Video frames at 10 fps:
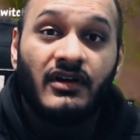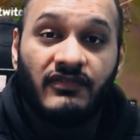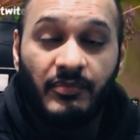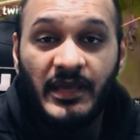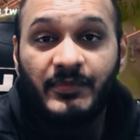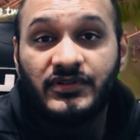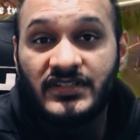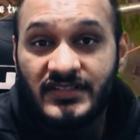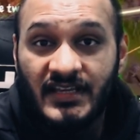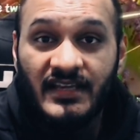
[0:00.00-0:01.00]
for people
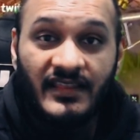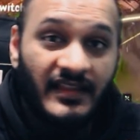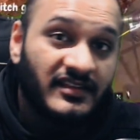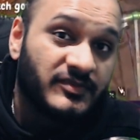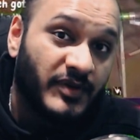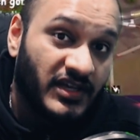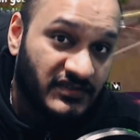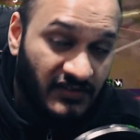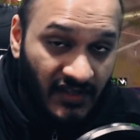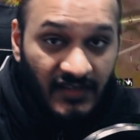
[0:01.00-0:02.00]
to see that this
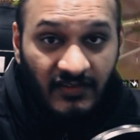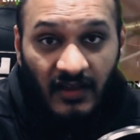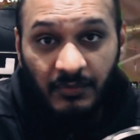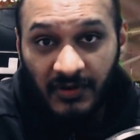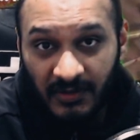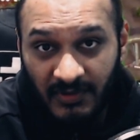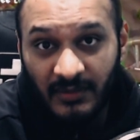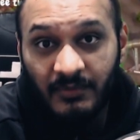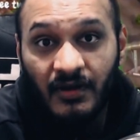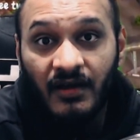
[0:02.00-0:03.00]
person is a
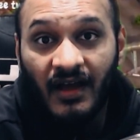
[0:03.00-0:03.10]
premium